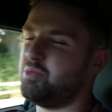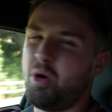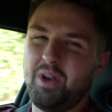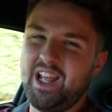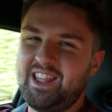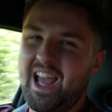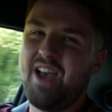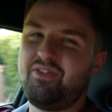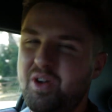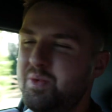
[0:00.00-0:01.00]
Probably a
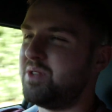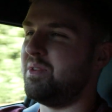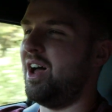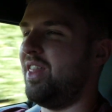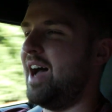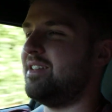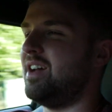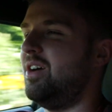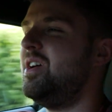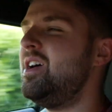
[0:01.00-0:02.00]
diff, could be something like that.
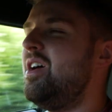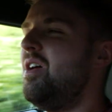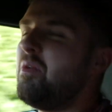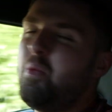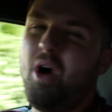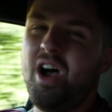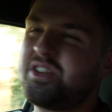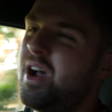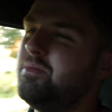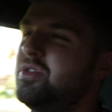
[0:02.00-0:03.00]
So
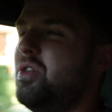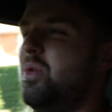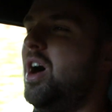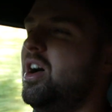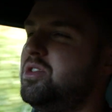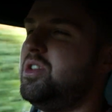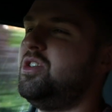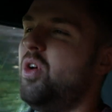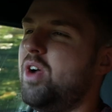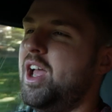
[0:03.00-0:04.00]
worst comes to the worst, you're
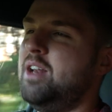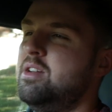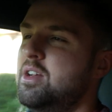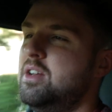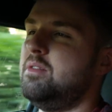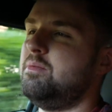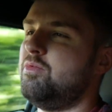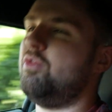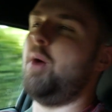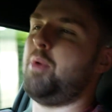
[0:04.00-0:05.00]
talking
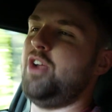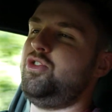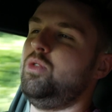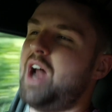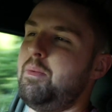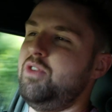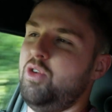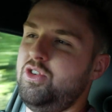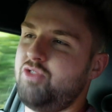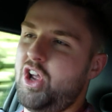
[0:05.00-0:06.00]
vibrational damage,
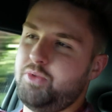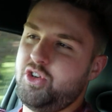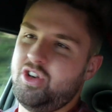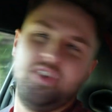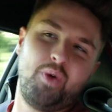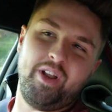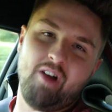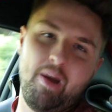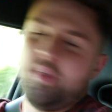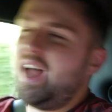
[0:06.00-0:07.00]
ruins transmission is 20
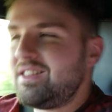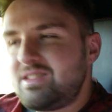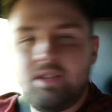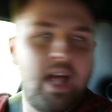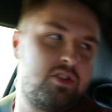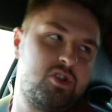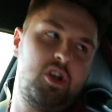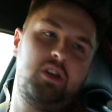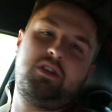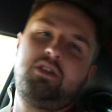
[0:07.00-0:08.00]
grand. But let's
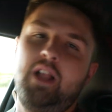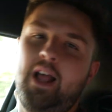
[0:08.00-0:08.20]
just